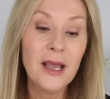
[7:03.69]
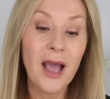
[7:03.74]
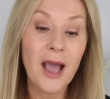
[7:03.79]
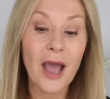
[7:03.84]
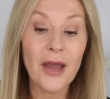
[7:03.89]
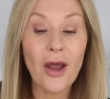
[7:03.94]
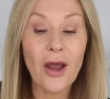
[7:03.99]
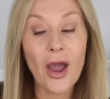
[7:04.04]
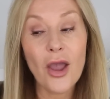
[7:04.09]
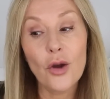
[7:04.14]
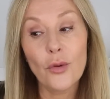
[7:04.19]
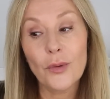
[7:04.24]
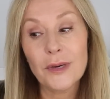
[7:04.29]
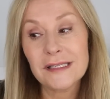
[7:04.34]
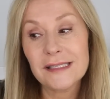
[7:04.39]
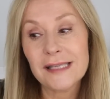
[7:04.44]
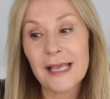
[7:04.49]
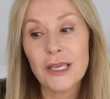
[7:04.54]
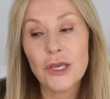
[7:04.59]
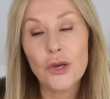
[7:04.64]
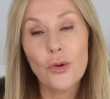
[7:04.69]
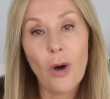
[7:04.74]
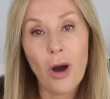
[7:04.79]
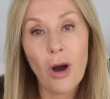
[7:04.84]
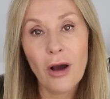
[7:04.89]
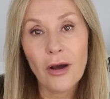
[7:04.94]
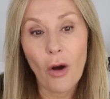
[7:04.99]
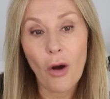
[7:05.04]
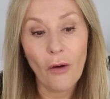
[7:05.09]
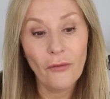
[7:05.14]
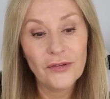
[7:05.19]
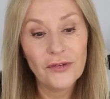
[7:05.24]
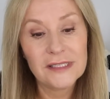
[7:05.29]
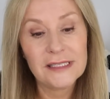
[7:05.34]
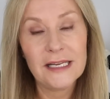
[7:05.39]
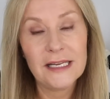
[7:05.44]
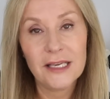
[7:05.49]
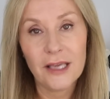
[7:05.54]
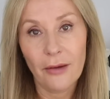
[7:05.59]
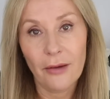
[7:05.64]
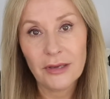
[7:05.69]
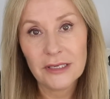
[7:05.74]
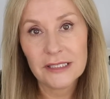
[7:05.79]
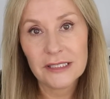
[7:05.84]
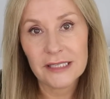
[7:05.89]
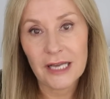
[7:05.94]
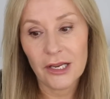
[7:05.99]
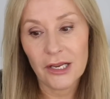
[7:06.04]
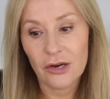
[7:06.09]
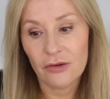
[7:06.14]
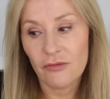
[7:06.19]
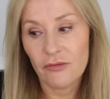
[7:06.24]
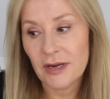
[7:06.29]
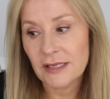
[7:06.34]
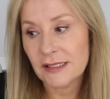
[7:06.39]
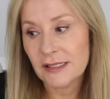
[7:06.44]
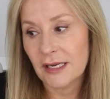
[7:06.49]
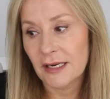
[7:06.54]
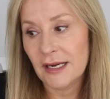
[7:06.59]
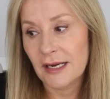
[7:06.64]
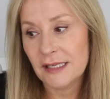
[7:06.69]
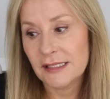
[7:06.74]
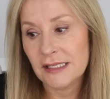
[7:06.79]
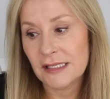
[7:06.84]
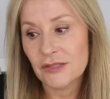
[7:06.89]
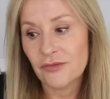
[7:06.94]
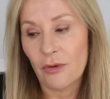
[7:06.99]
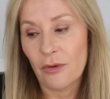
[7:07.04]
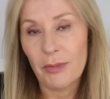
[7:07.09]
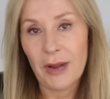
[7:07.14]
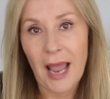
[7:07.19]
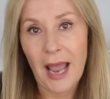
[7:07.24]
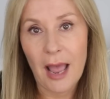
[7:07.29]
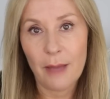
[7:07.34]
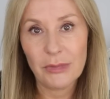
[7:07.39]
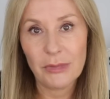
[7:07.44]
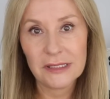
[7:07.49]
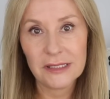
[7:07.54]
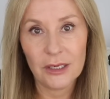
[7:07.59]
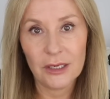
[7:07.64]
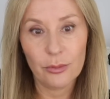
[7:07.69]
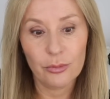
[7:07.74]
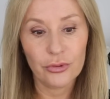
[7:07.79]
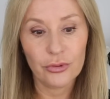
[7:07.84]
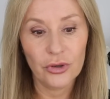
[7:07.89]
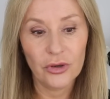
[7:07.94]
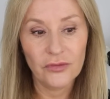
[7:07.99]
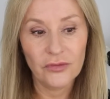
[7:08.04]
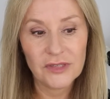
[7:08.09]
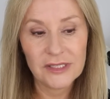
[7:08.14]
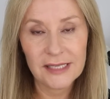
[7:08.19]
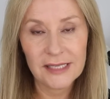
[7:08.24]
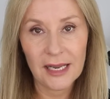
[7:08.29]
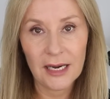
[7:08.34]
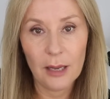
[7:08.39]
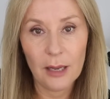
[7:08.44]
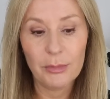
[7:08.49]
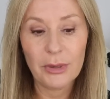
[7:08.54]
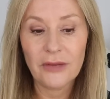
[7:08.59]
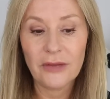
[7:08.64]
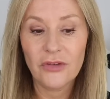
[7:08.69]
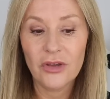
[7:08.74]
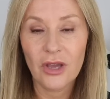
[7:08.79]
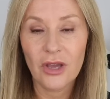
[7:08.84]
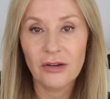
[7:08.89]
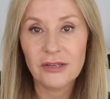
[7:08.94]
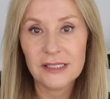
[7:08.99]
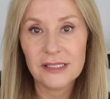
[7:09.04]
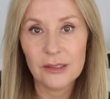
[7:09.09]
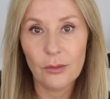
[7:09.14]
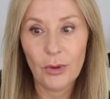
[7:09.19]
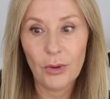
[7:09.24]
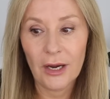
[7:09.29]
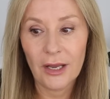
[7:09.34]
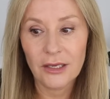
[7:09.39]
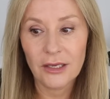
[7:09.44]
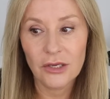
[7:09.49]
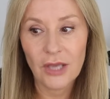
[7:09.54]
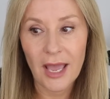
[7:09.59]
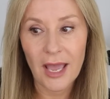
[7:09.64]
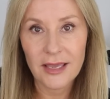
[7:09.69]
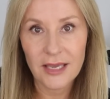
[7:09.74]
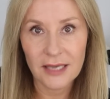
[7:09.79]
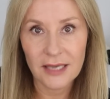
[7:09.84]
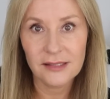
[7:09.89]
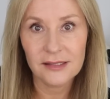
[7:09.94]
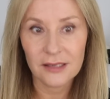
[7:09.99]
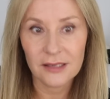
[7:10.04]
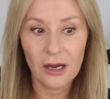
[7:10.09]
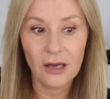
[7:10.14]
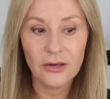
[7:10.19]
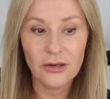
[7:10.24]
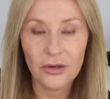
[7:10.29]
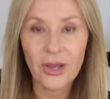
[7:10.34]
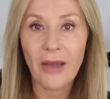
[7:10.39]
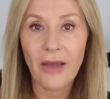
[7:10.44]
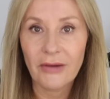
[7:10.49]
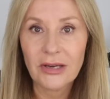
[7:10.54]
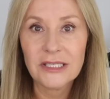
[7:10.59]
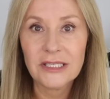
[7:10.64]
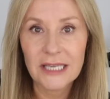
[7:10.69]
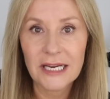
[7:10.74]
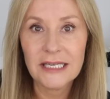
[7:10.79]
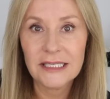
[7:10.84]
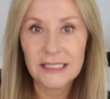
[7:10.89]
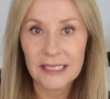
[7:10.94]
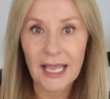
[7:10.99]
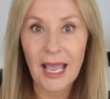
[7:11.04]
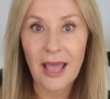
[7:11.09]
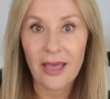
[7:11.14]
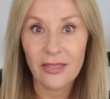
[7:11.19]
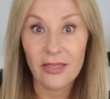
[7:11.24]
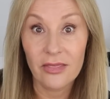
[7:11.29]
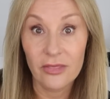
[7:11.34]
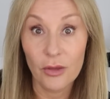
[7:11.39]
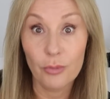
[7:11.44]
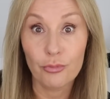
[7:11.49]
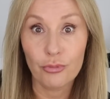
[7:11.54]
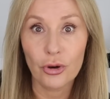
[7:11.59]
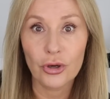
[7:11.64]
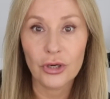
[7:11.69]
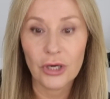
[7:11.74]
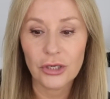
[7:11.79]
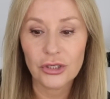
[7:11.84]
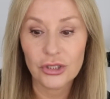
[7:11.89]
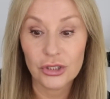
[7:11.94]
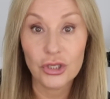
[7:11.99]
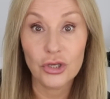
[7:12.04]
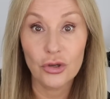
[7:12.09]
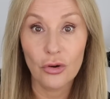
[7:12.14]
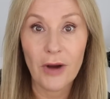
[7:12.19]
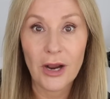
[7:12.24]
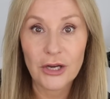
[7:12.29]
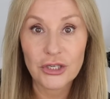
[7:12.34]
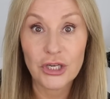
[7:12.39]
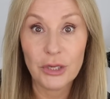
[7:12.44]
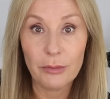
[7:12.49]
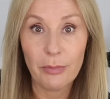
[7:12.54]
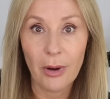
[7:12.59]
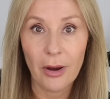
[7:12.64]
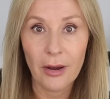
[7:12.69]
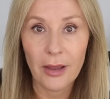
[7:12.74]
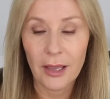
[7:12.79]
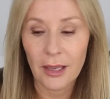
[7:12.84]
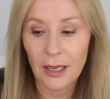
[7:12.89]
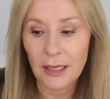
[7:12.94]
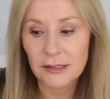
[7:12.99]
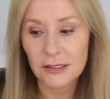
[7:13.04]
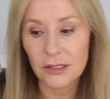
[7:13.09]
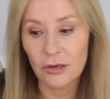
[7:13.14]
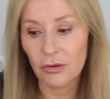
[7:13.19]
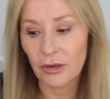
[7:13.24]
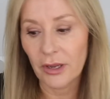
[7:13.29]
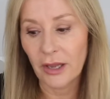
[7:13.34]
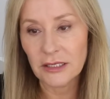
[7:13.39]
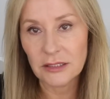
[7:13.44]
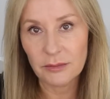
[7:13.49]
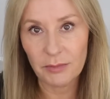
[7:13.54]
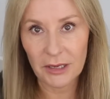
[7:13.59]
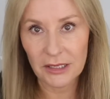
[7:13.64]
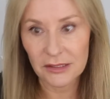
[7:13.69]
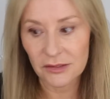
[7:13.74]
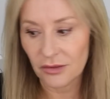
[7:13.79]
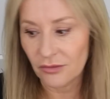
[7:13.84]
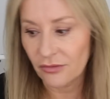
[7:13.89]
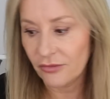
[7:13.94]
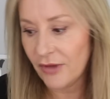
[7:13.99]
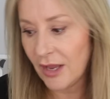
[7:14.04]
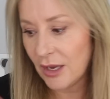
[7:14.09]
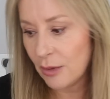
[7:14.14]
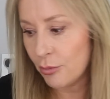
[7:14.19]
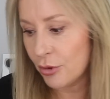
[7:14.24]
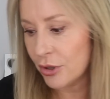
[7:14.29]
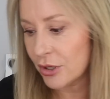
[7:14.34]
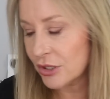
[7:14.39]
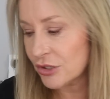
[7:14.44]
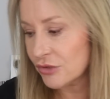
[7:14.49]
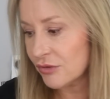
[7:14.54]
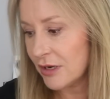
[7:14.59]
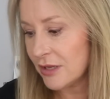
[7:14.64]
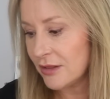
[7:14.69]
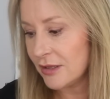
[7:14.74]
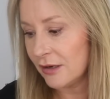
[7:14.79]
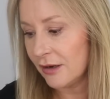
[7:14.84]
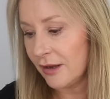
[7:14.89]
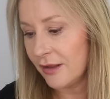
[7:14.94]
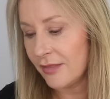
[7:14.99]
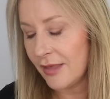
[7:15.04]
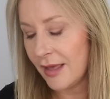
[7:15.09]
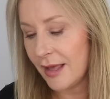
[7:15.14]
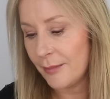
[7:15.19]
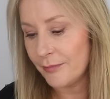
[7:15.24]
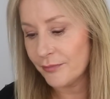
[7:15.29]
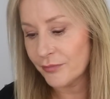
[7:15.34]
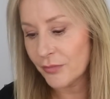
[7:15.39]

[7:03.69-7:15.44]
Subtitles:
And I always say you are obviously going to take a risk unless it's from an Amazon approved seller, but if you go to somewhere like YESSTYLE, you're guaranteed to get the product that you're actually buying. It's not going to be a sort of fake product or anything like that.